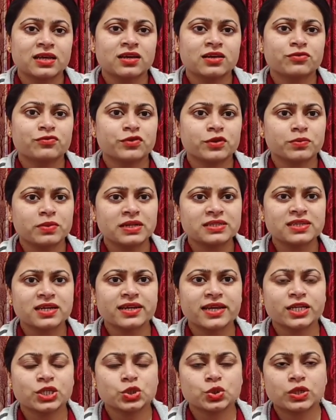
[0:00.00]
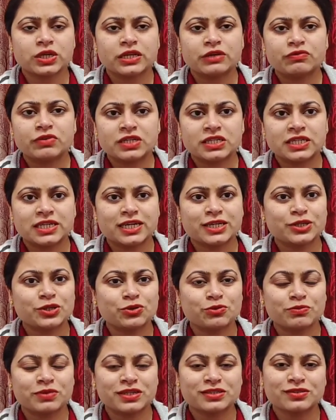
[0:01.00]
Fables are actually witty and
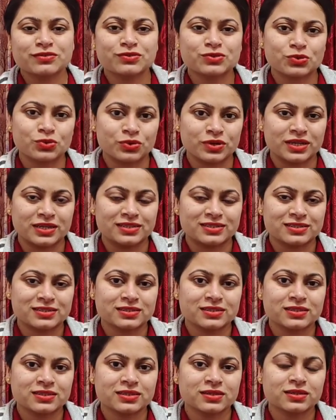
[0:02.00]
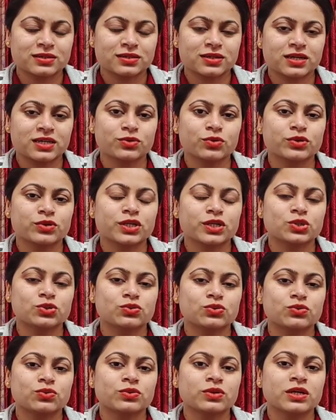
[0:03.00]
humorous stories
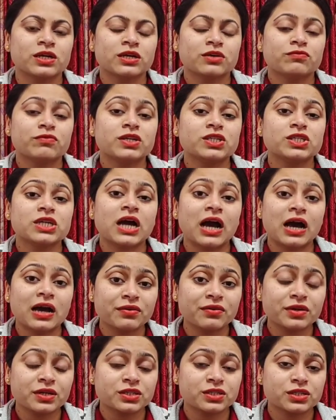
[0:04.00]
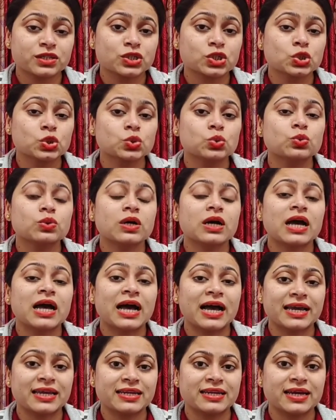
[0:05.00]
which are written to
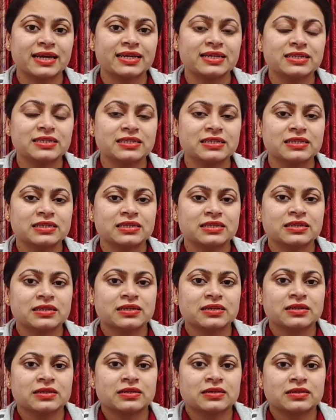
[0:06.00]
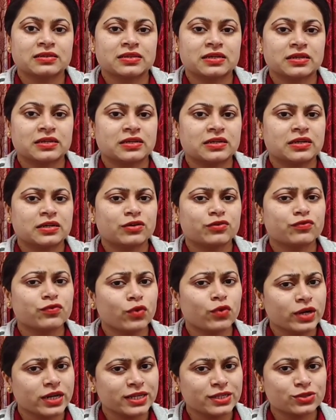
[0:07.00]
highlight the
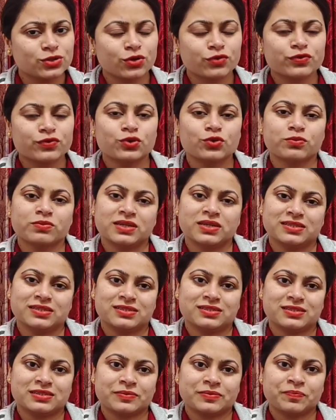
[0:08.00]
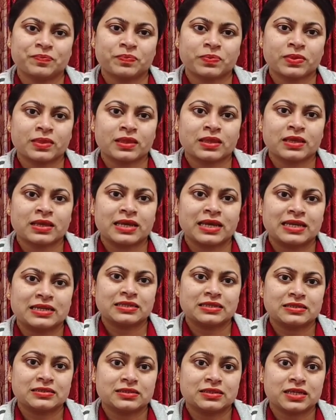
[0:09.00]
follies of humans. And
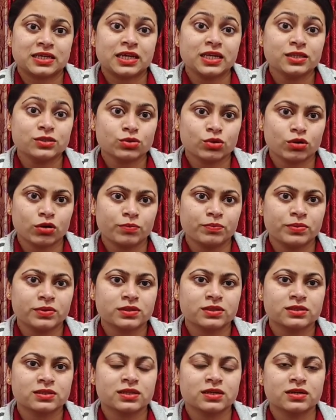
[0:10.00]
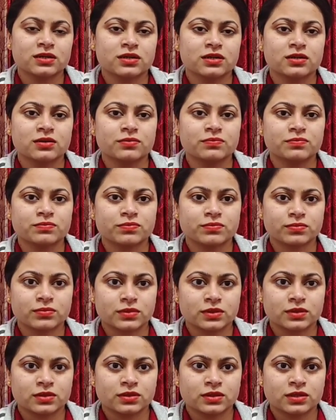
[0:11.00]
Aesop, the
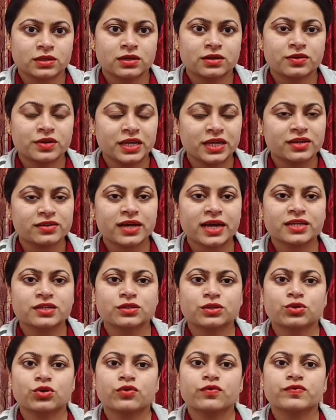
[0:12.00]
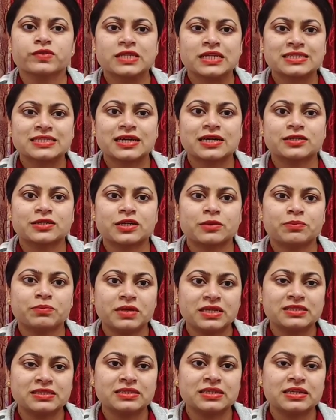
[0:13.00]
Greek writer of 600
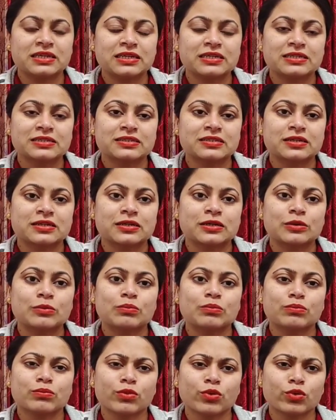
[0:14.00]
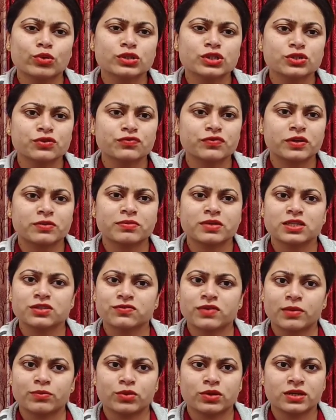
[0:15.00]
BC, is the most famous
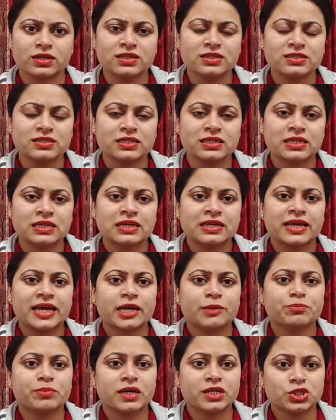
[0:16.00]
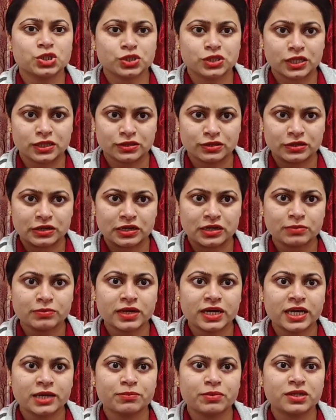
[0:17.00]
fabulist, and Panchatantra
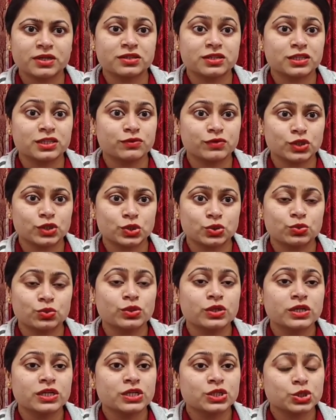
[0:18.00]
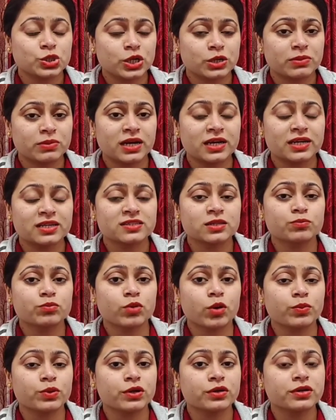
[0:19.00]
by Pandit Vishnu Sharma is a
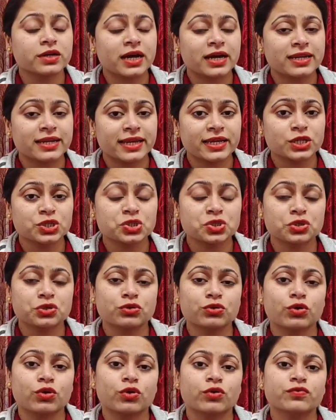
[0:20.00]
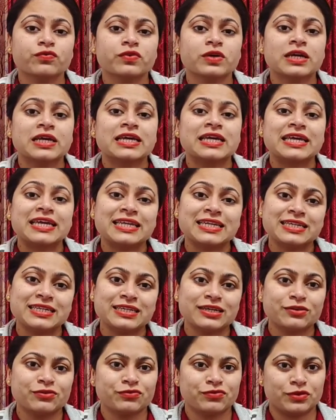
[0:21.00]
popular collection of
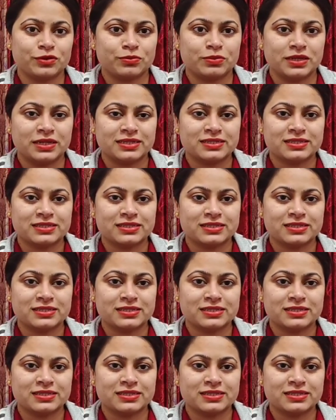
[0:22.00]
Indian fables.